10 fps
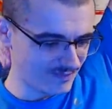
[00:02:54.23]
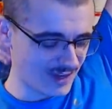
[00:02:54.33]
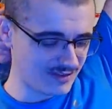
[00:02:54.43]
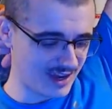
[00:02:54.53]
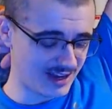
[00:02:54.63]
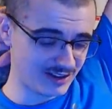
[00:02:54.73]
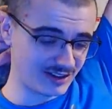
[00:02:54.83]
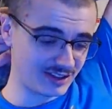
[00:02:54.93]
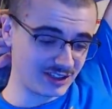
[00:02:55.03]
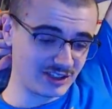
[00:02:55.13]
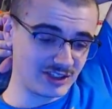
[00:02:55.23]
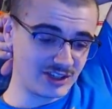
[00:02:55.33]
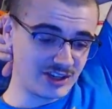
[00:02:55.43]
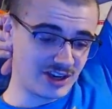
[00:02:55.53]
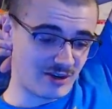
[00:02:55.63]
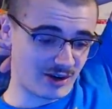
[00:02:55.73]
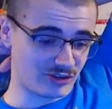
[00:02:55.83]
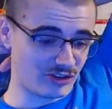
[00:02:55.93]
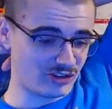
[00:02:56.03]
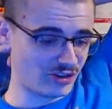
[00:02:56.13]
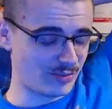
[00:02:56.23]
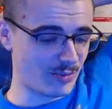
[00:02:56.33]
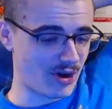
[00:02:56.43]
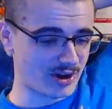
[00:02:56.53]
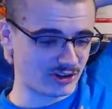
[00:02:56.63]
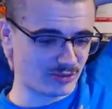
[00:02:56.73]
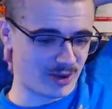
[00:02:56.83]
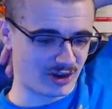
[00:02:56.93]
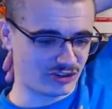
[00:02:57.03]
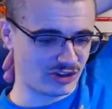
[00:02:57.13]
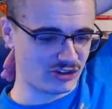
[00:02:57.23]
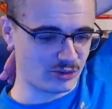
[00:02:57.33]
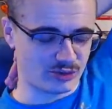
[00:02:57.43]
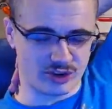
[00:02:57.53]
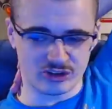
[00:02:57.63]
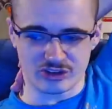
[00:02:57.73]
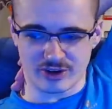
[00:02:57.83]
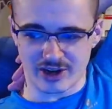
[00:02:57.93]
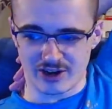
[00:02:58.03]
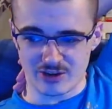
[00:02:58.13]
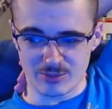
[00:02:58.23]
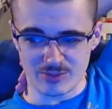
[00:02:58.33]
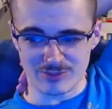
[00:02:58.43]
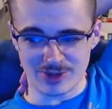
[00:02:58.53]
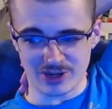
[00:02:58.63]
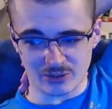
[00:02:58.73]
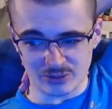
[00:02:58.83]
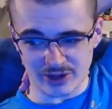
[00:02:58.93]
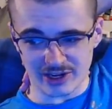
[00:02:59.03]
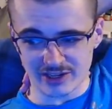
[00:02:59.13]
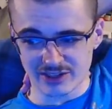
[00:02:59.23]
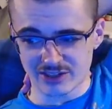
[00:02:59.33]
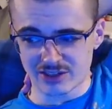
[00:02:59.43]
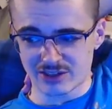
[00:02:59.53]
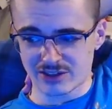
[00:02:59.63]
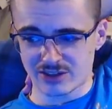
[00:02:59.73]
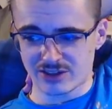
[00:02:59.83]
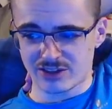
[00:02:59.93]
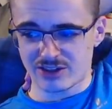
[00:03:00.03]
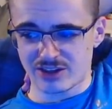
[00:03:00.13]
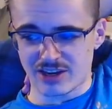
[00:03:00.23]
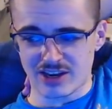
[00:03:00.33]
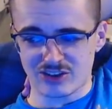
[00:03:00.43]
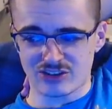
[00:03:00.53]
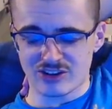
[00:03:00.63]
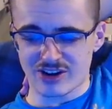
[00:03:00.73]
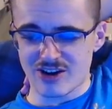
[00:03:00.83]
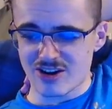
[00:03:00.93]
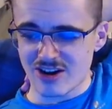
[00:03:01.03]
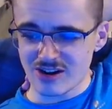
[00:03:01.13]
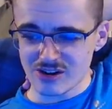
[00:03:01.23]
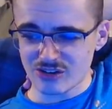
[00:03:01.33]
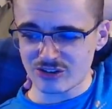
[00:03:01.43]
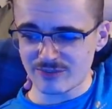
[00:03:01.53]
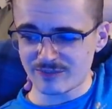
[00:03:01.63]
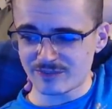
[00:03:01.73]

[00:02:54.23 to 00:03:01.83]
And then, you know, out to the supermarket to buy essentials, then straight home, and we've been in all day. Yeah, they certainly are, Carlos.